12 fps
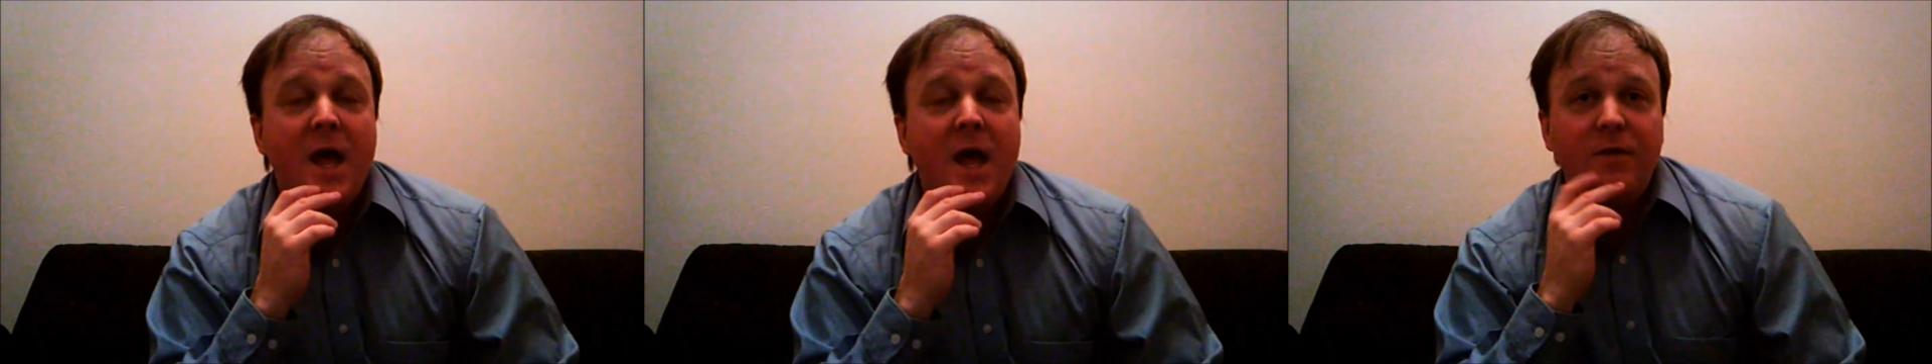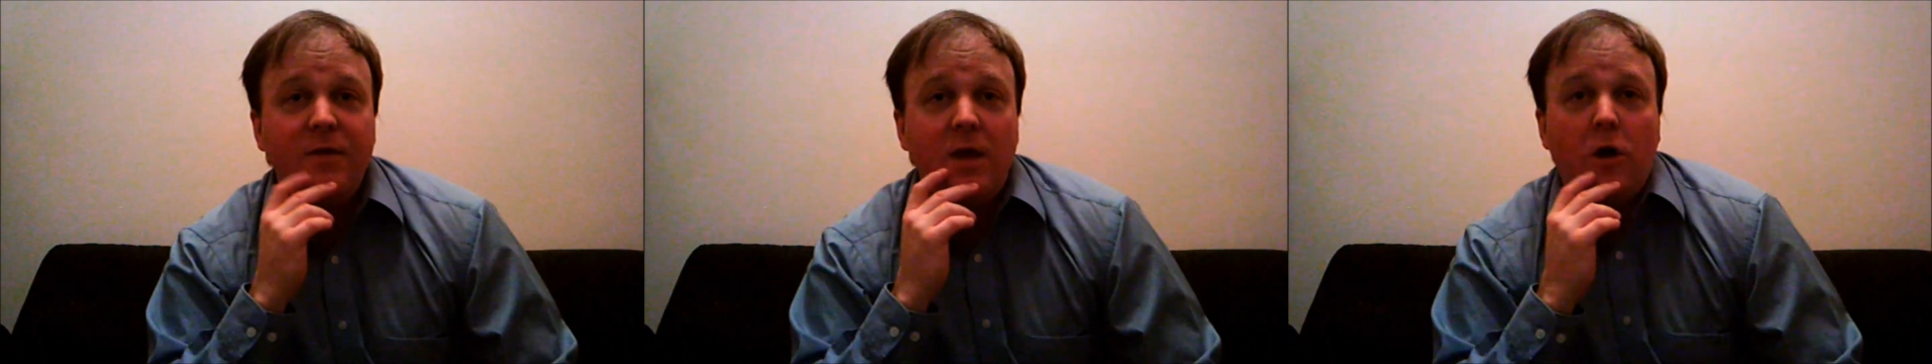
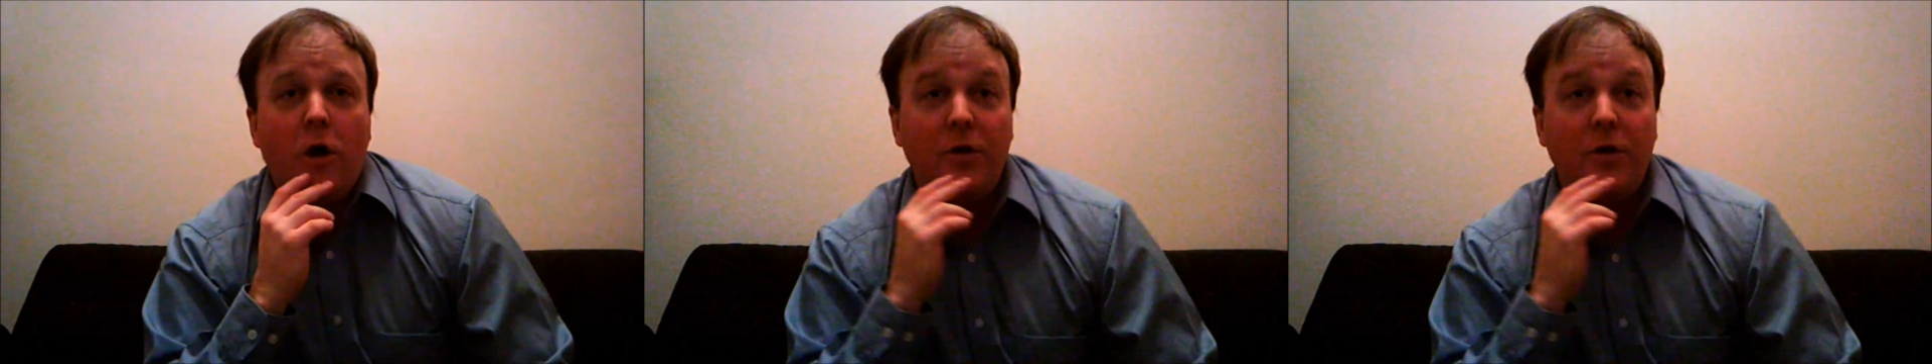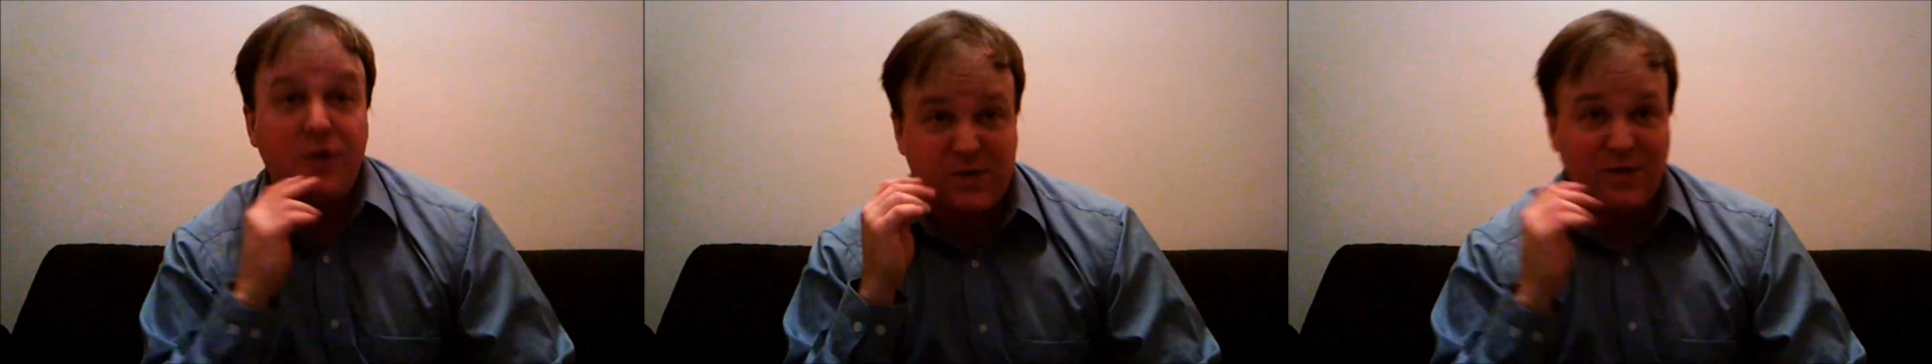and then all
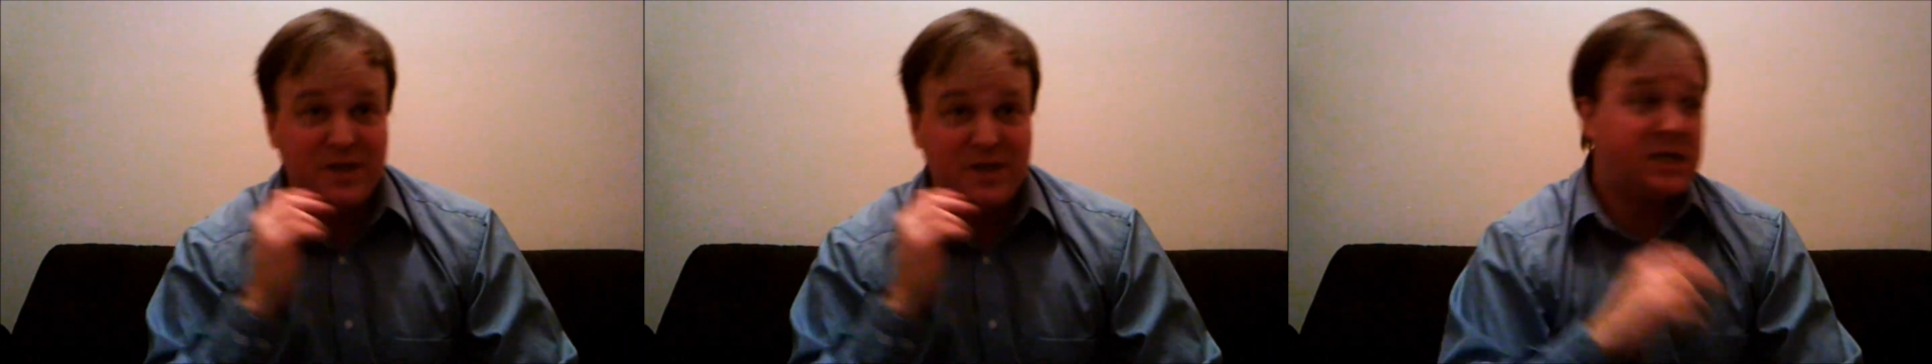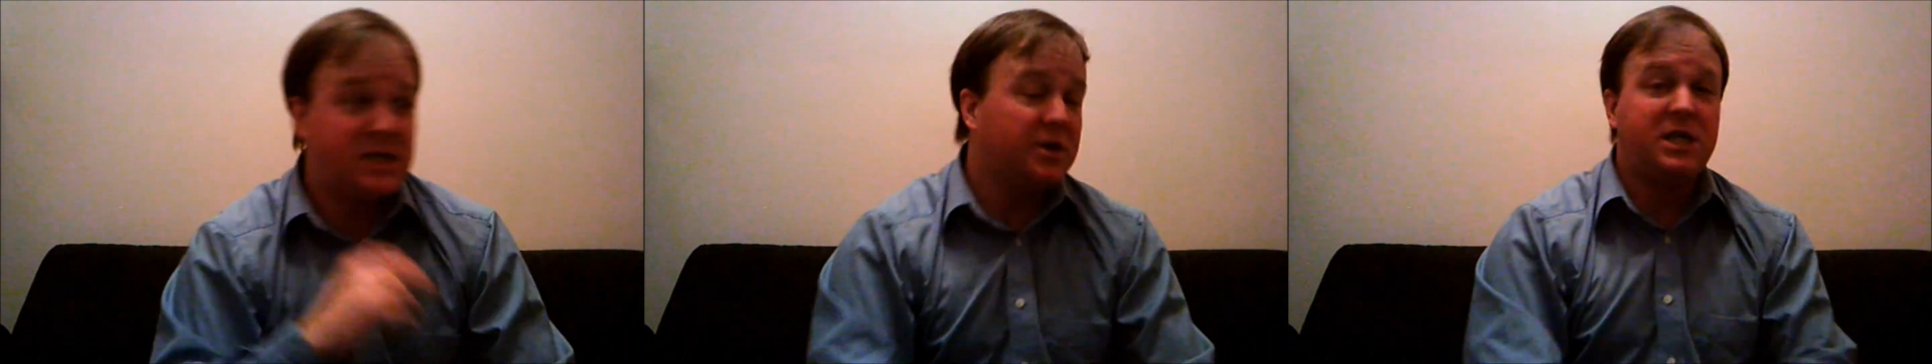these
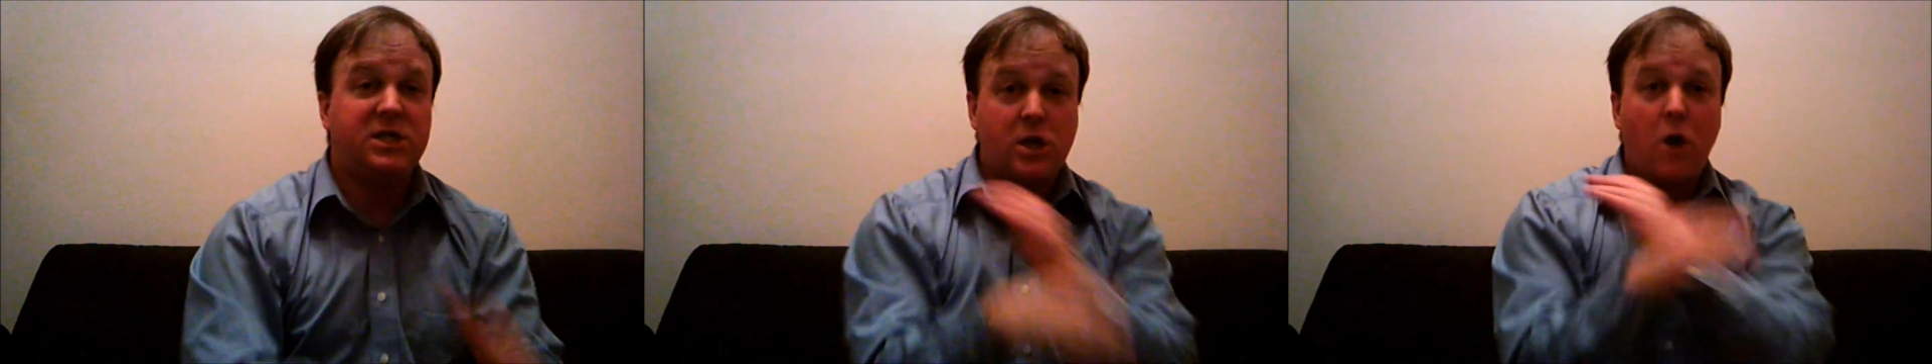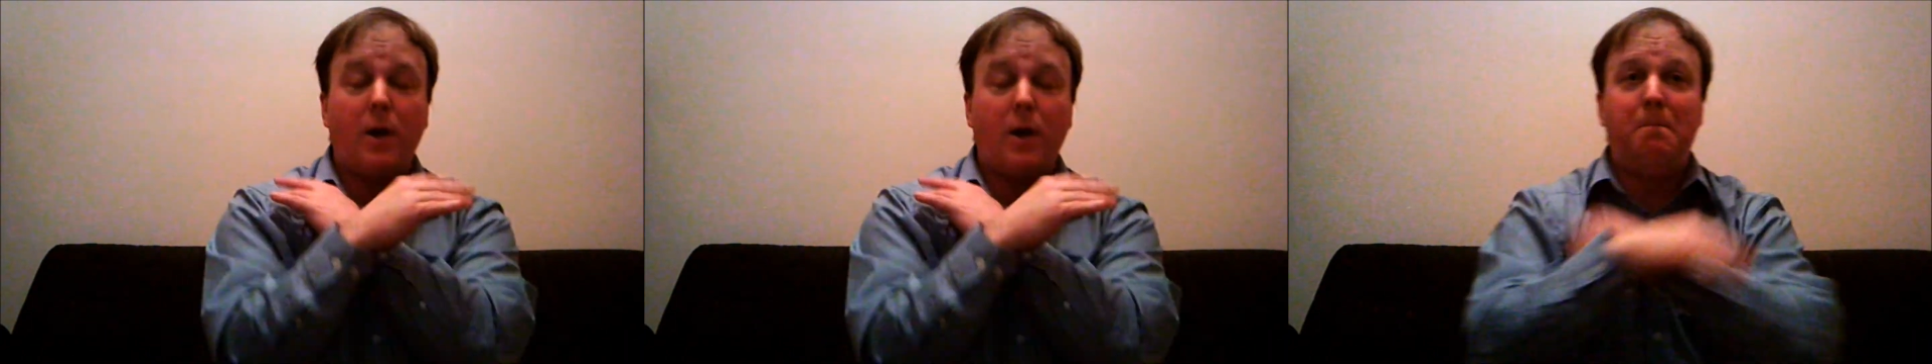facilities
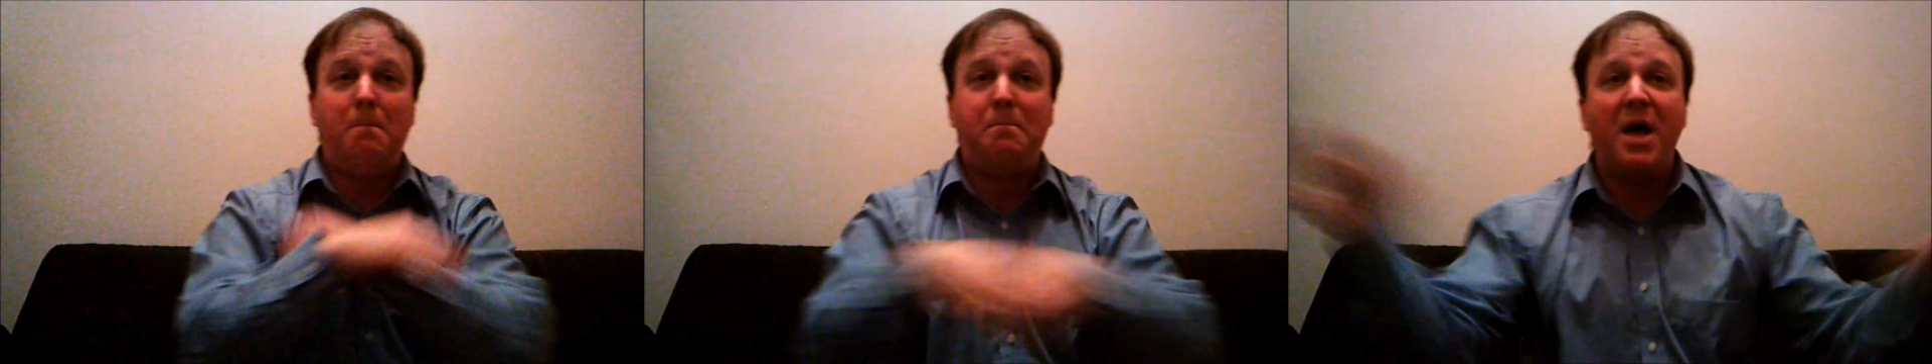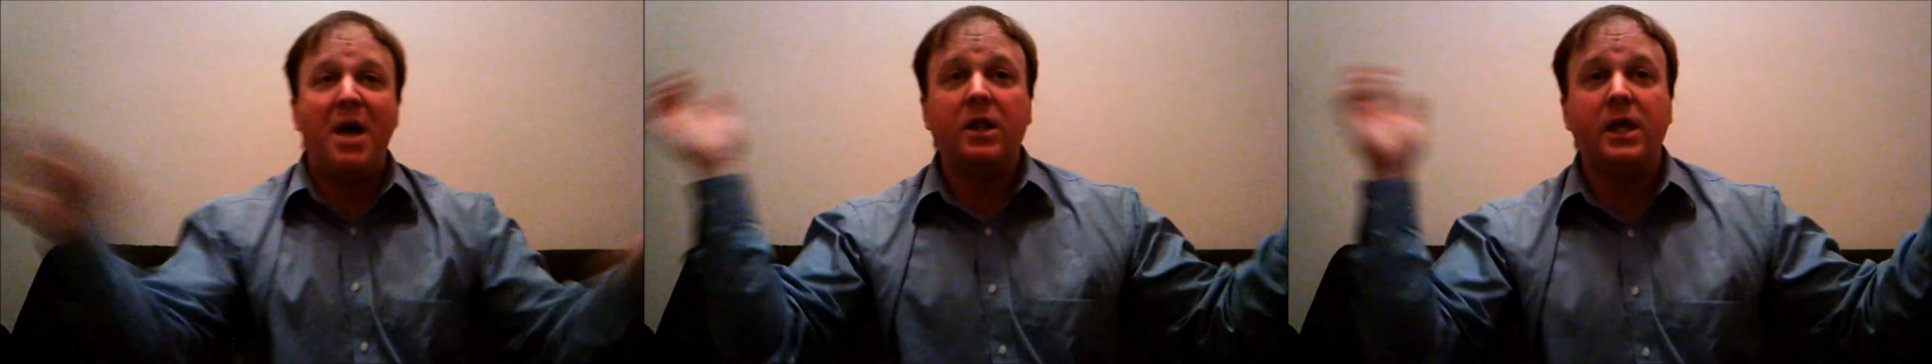going
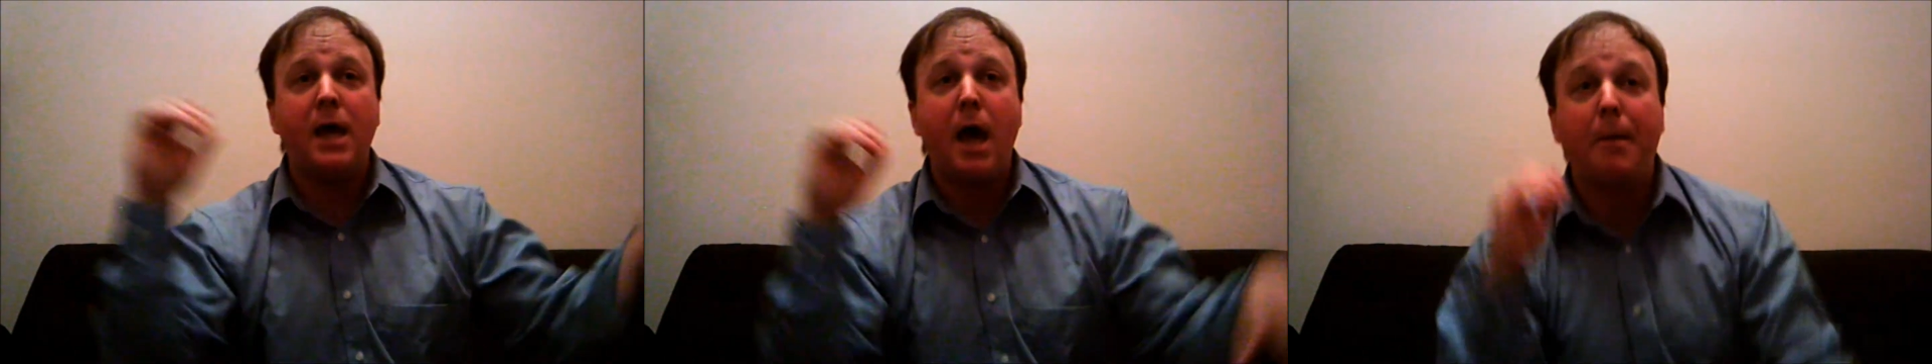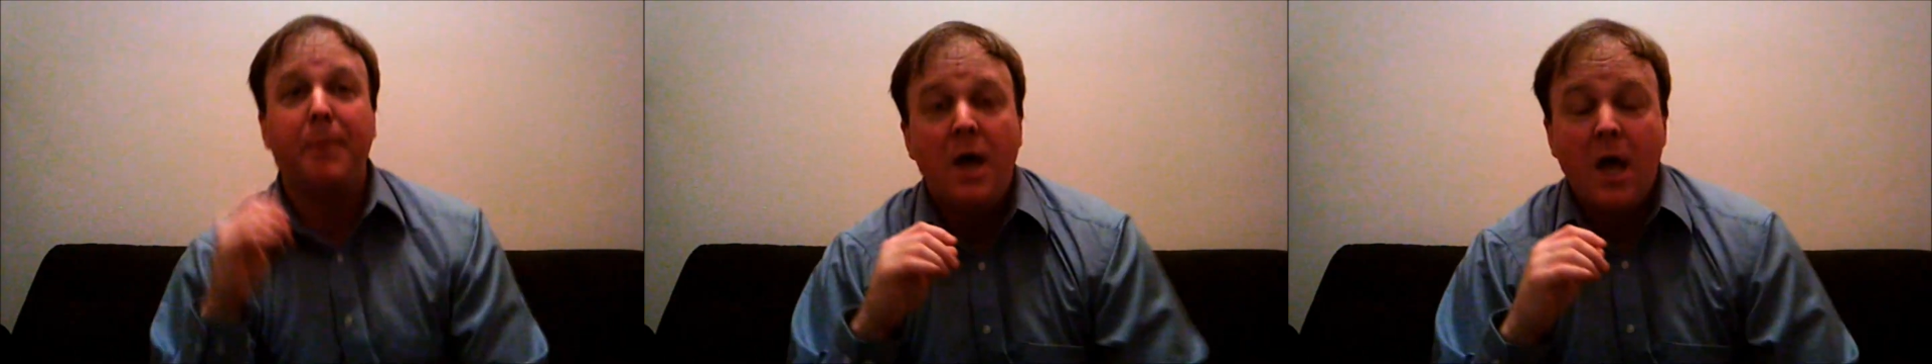belly up,